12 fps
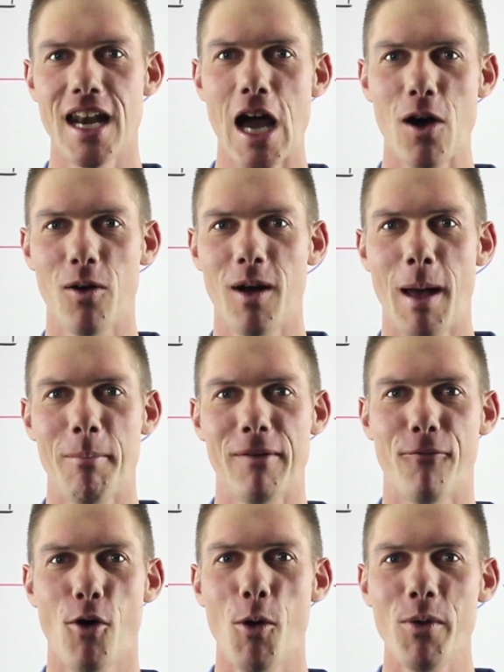Now,
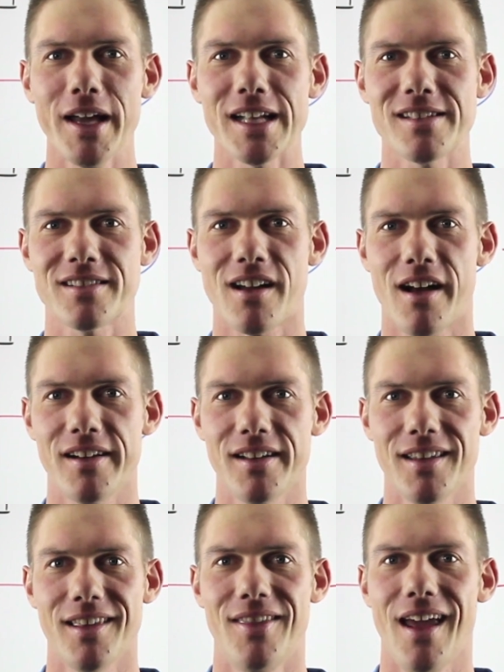before we get
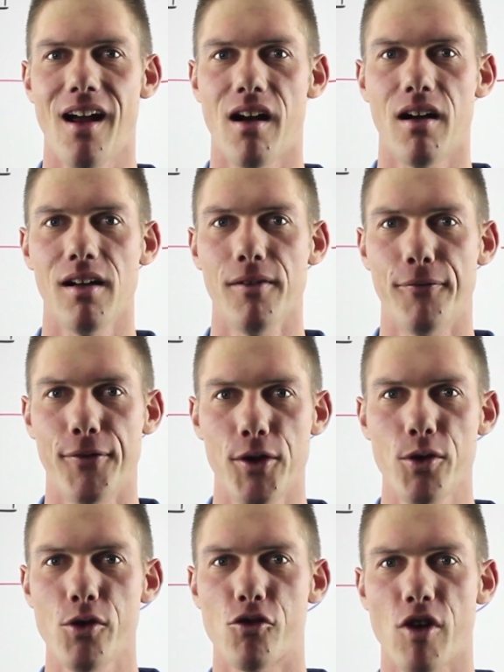started, there are a
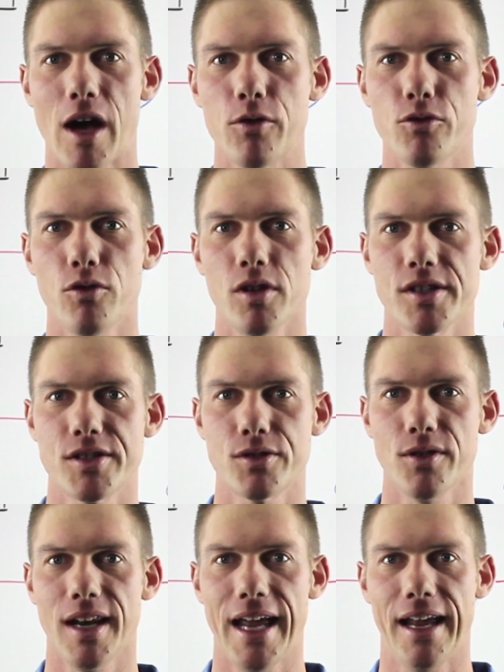few ground rules
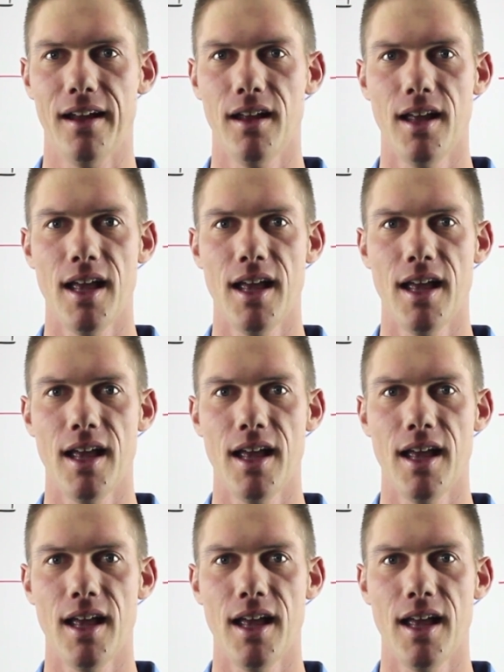to lay.